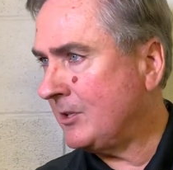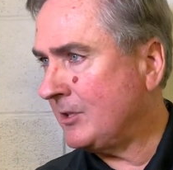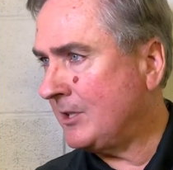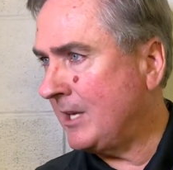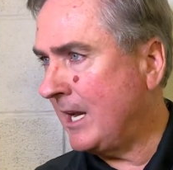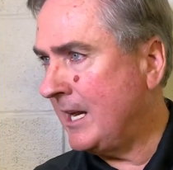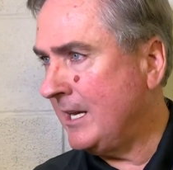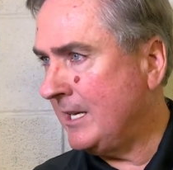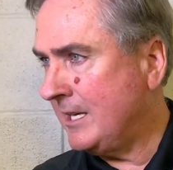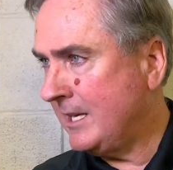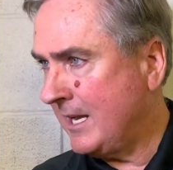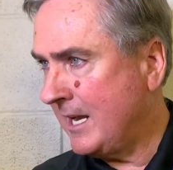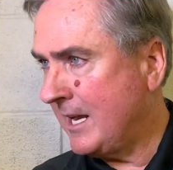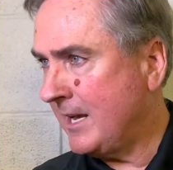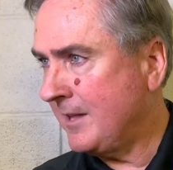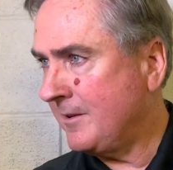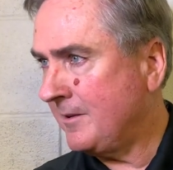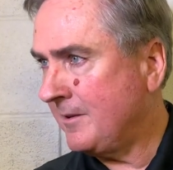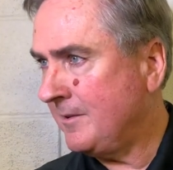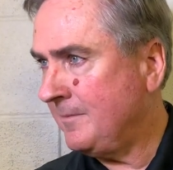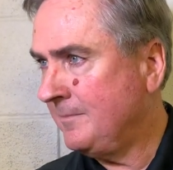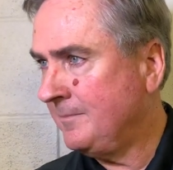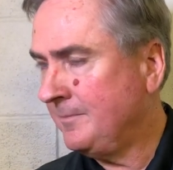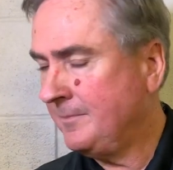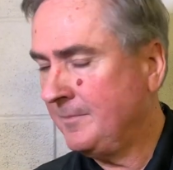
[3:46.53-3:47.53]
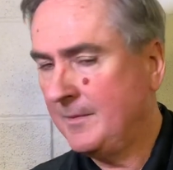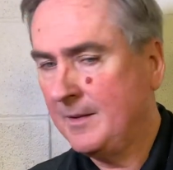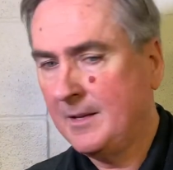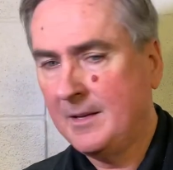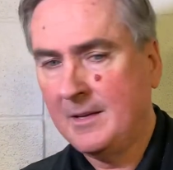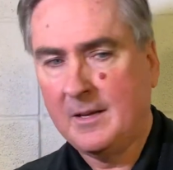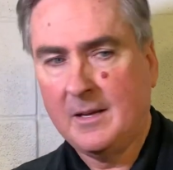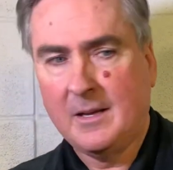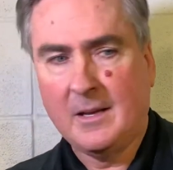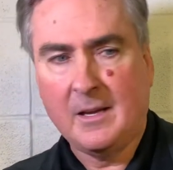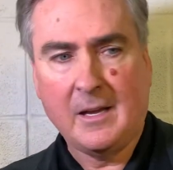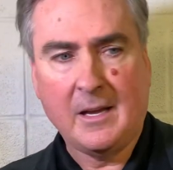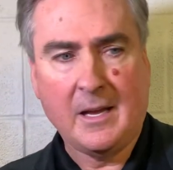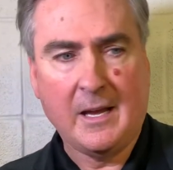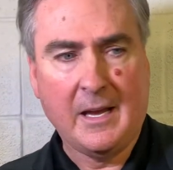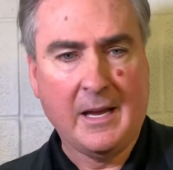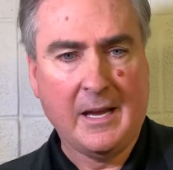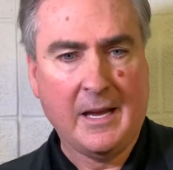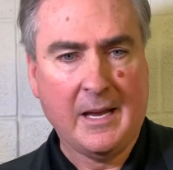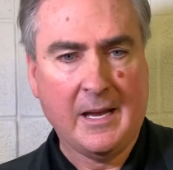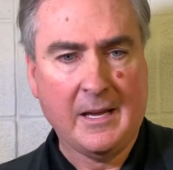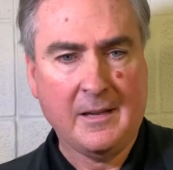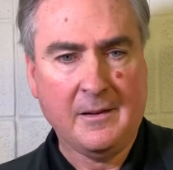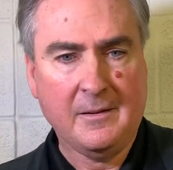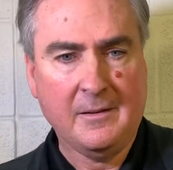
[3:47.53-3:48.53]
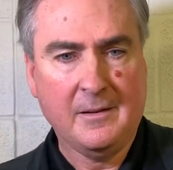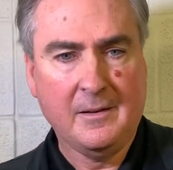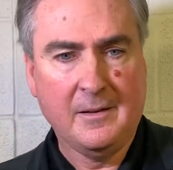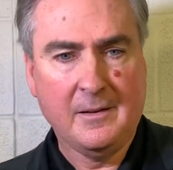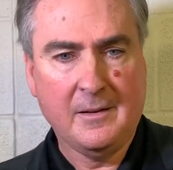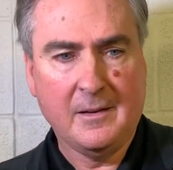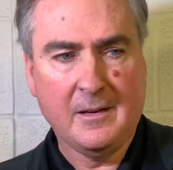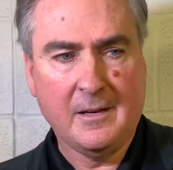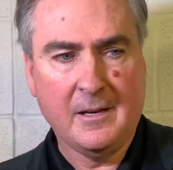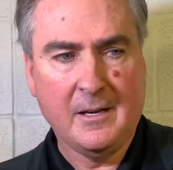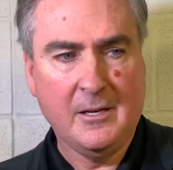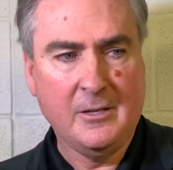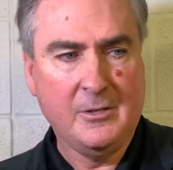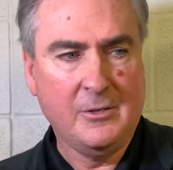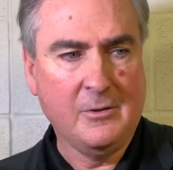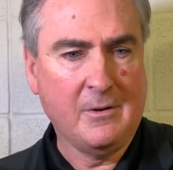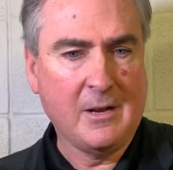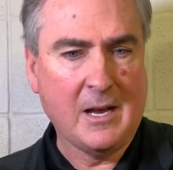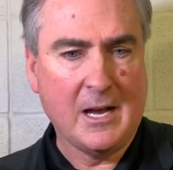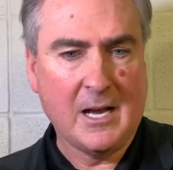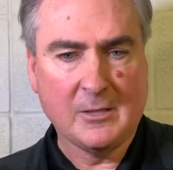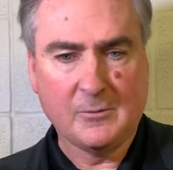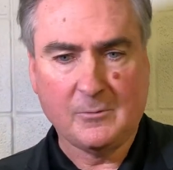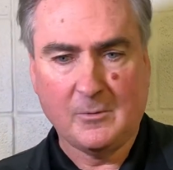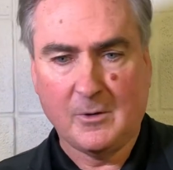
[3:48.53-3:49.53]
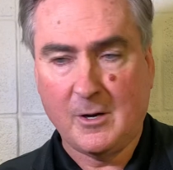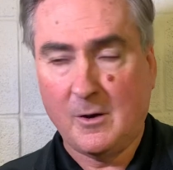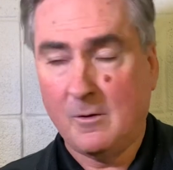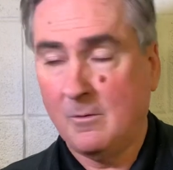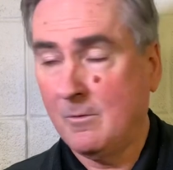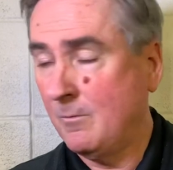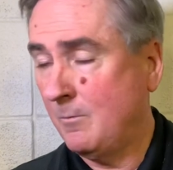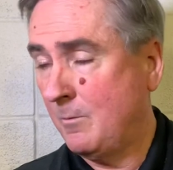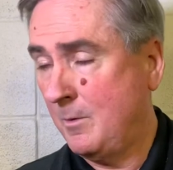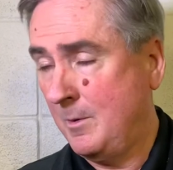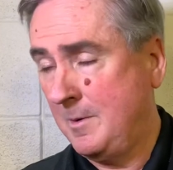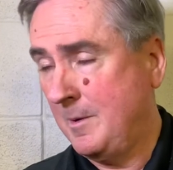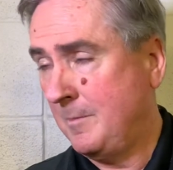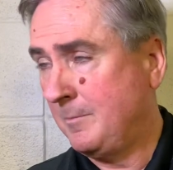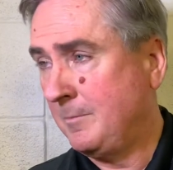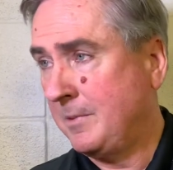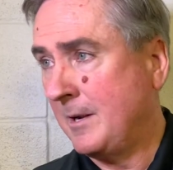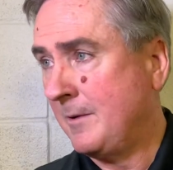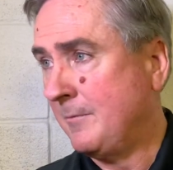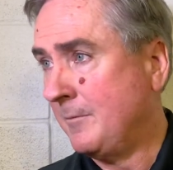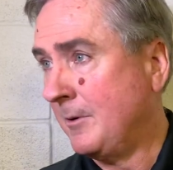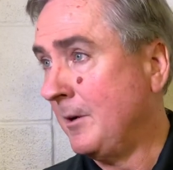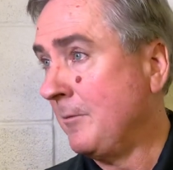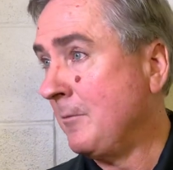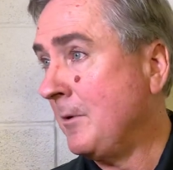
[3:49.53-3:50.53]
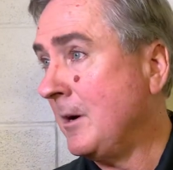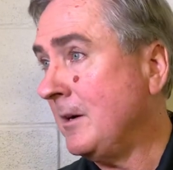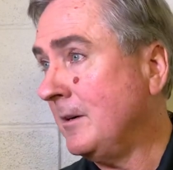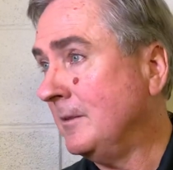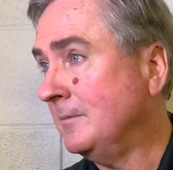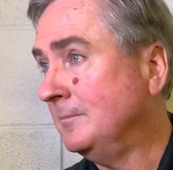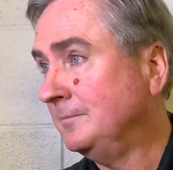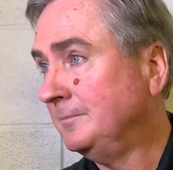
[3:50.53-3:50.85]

stayed together, and as you guys went on, we've been playing really well,